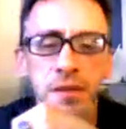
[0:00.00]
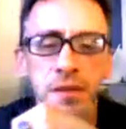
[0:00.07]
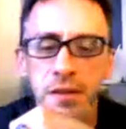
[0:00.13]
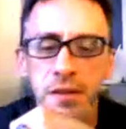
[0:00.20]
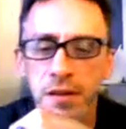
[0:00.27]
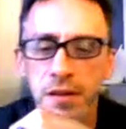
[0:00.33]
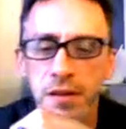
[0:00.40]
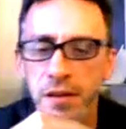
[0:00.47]

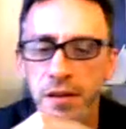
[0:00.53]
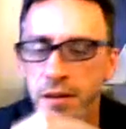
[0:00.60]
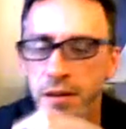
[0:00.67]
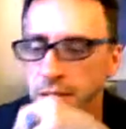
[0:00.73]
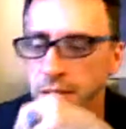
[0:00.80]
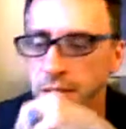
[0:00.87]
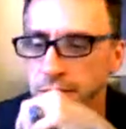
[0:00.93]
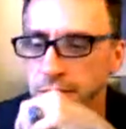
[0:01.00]

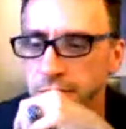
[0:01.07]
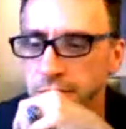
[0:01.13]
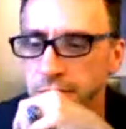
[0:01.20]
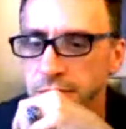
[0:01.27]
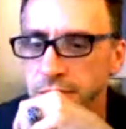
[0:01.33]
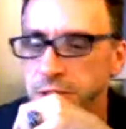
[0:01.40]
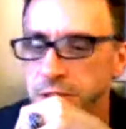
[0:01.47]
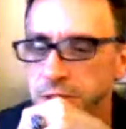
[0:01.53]

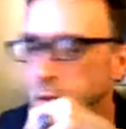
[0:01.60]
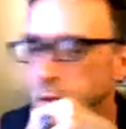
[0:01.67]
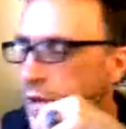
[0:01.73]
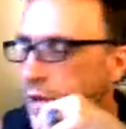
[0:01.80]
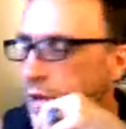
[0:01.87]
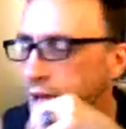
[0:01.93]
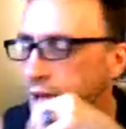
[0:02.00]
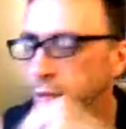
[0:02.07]
So
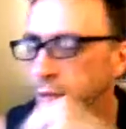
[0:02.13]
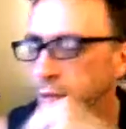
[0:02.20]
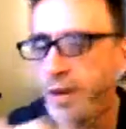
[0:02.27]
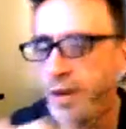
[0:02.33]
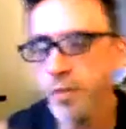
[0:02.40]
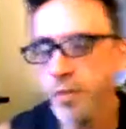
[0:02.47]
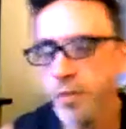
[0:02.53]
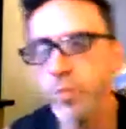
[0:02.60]
what
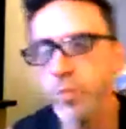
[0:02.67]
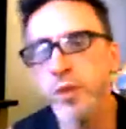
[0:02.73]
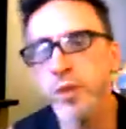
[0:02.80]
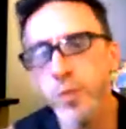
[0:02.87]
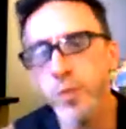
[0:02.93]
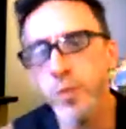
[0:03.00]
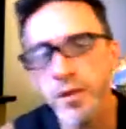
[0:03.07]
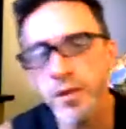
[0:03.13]
I
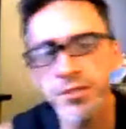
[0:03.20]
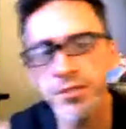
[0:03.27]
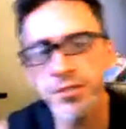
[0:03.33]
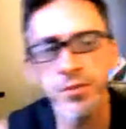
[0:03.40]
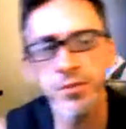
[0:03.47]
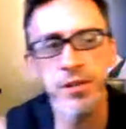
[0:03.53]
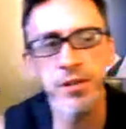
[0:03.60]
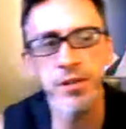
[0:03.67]
want
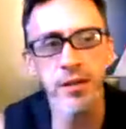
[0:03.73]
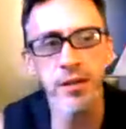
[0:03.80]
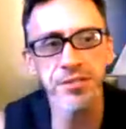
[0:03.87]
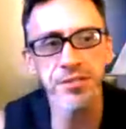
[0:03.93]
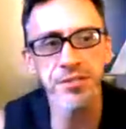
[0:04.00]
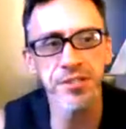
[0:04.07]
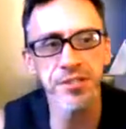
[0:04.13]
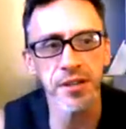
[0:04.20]
to
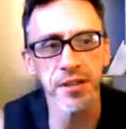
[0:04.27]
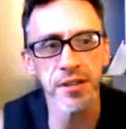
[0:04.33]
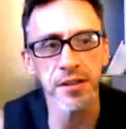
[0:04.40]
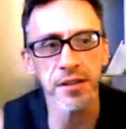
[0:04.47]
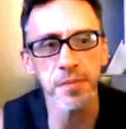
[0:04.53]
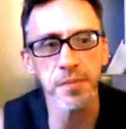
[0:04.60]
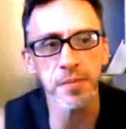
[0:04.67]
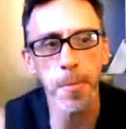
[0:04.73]

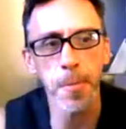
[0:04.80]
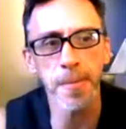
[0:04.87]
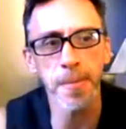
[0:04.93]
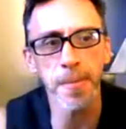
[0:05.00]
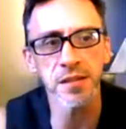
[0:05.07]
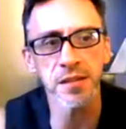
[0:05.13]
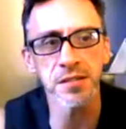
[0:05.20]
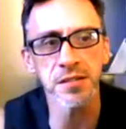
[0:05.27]
announce
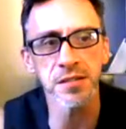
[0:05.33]
today